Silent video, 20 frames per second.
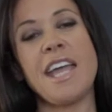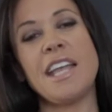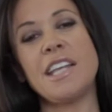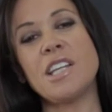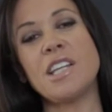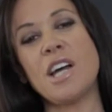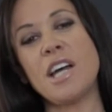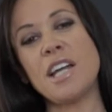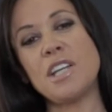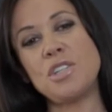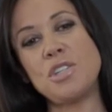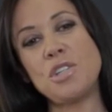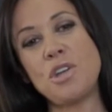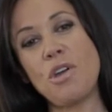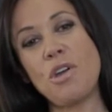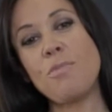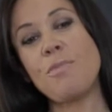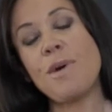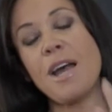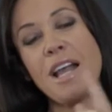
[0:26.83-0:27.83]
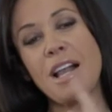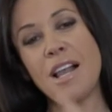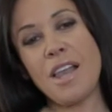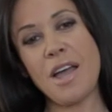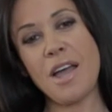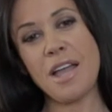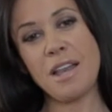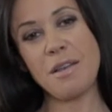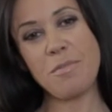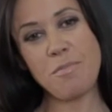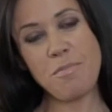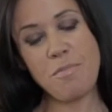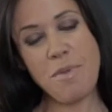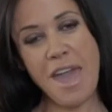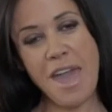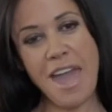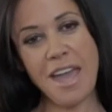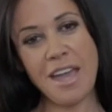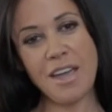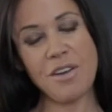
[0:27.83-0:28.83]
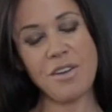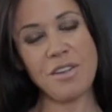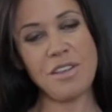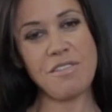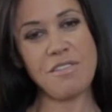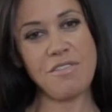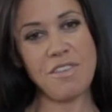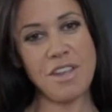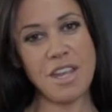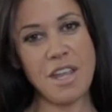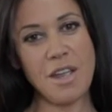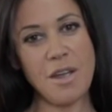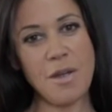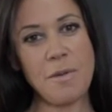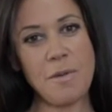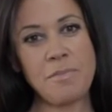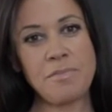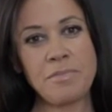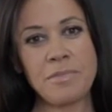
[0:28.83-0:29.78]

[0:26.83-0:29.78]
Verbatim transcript: and I show my client back on the video.